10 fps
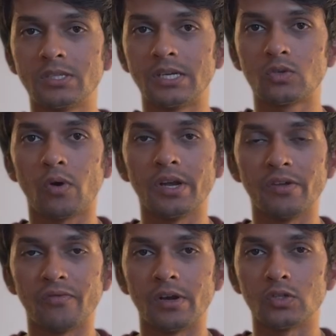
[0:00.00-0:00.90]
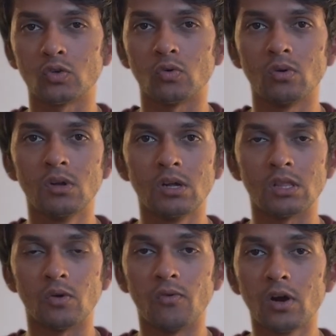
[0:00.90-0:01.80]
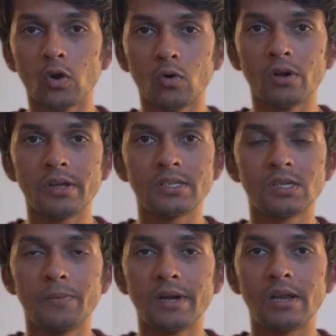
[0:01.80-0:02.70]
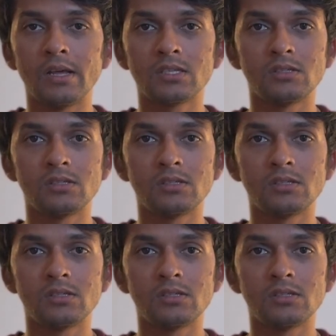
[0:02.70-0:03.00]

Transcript: it's quite different. So the workload is a bit less,